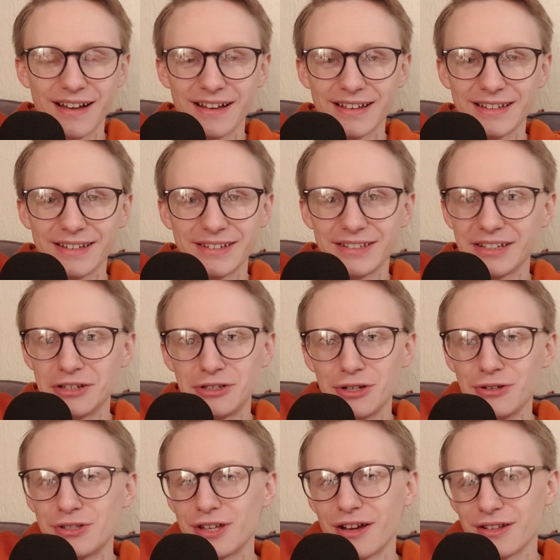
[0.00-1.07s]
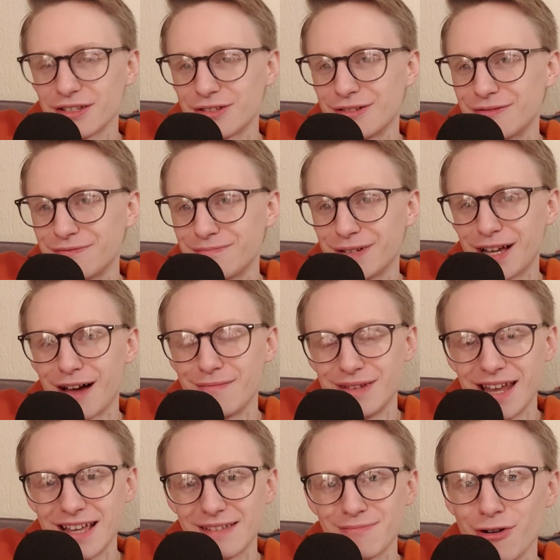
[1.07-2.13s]
you do sort of become
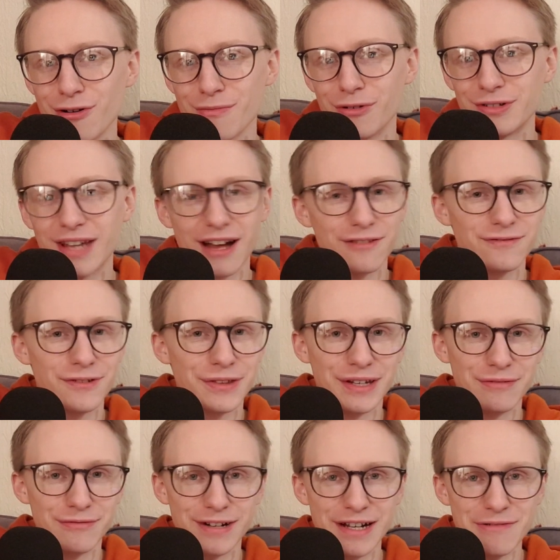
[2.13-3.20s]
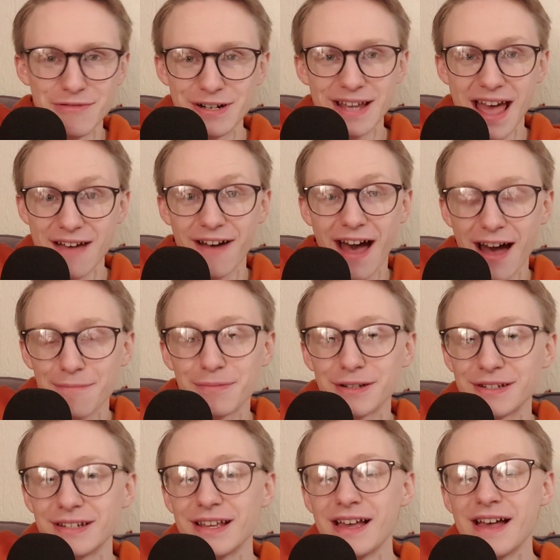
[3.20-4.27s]
less, and more doubtful that it really would ever
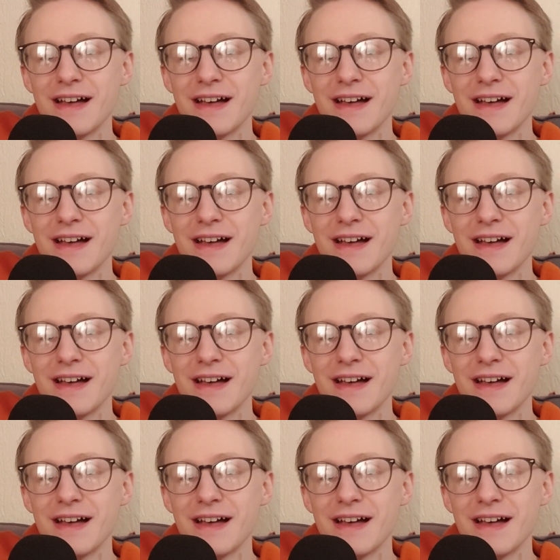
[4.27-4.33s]
happen.